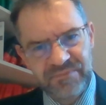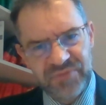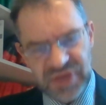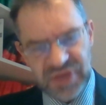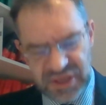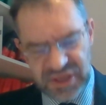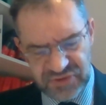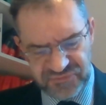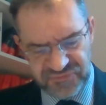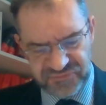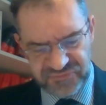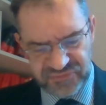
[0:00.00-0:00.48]

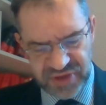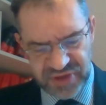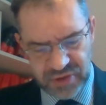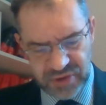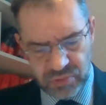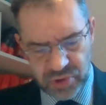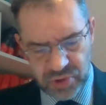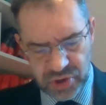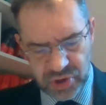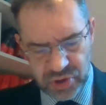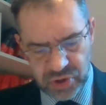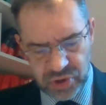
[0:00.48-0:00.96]
if there
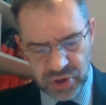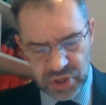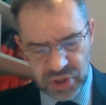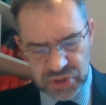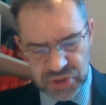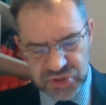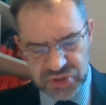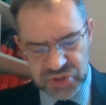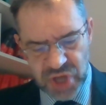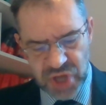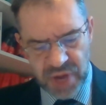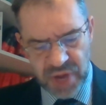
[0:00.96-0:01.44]
were
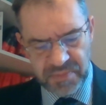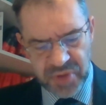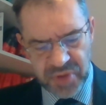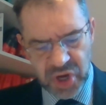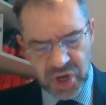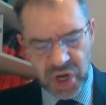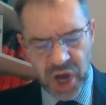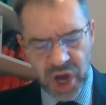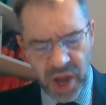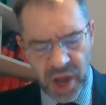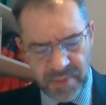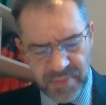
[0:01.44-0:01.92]
some
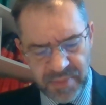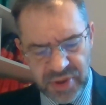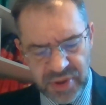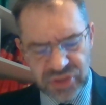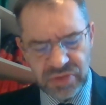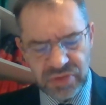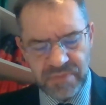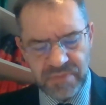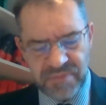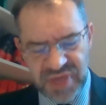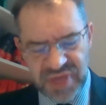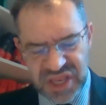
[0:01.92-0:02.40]

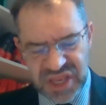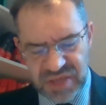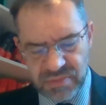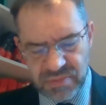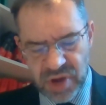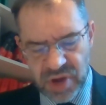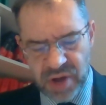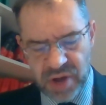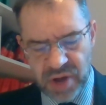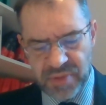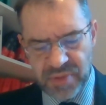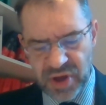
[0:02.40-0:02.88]
common
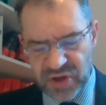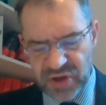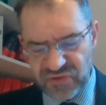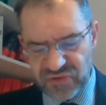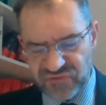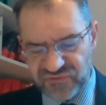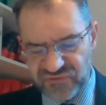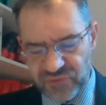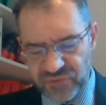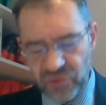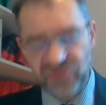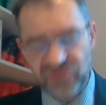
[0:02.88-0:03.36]
minimum
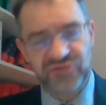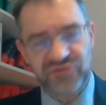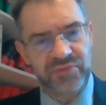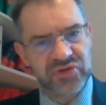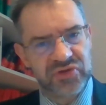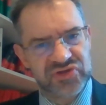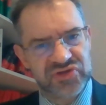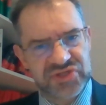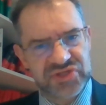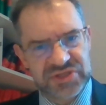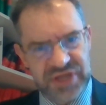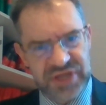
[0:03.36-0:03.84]

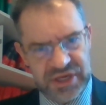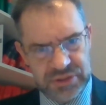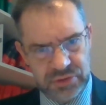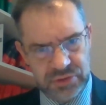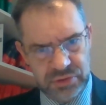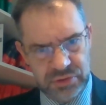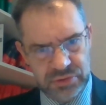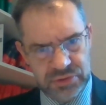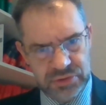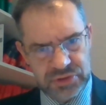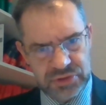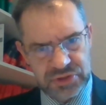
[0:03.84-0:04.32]
enforcement
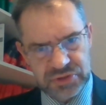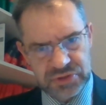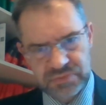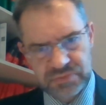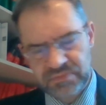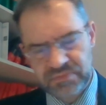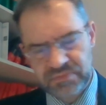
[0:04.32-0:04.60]
standards,